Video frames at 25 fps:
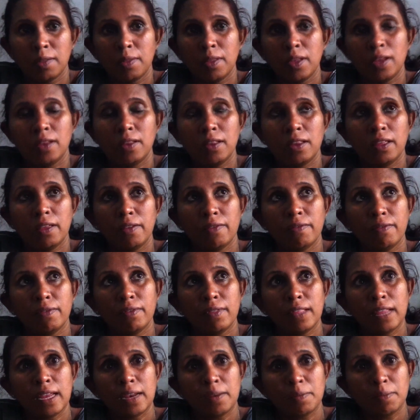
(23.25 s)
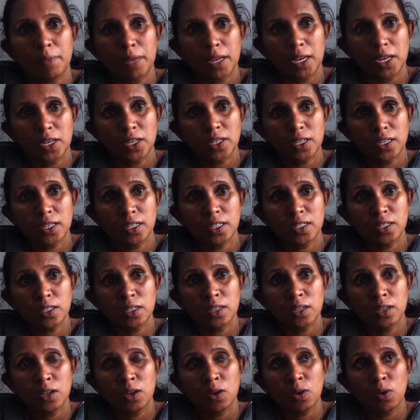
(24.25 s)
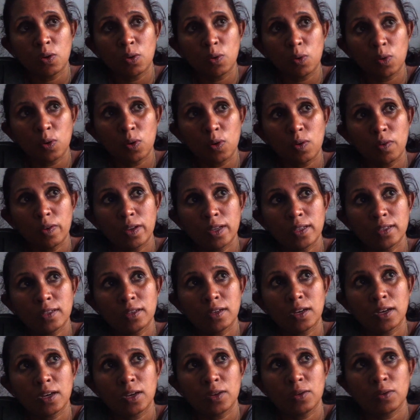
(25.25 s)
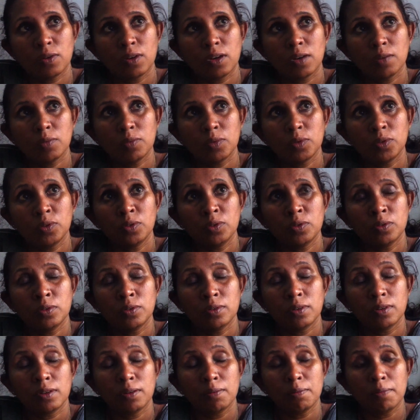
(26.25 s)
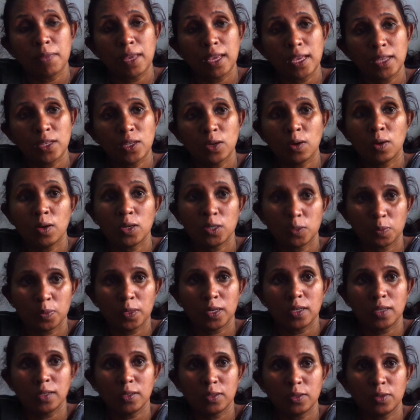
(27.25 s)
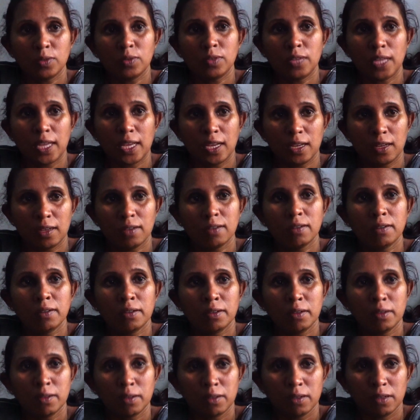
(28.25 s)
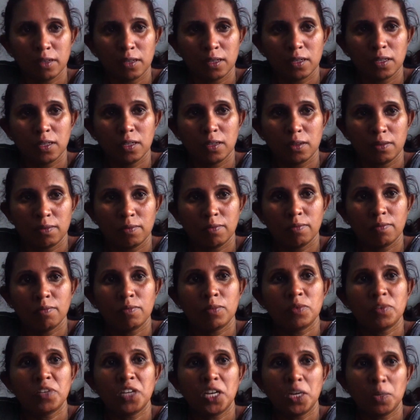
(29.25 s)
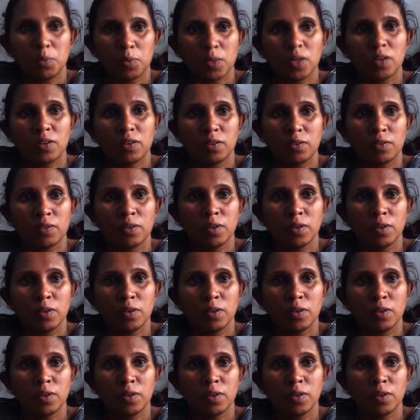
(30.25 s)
Then that patients always try to come to major hospitals to take treatment.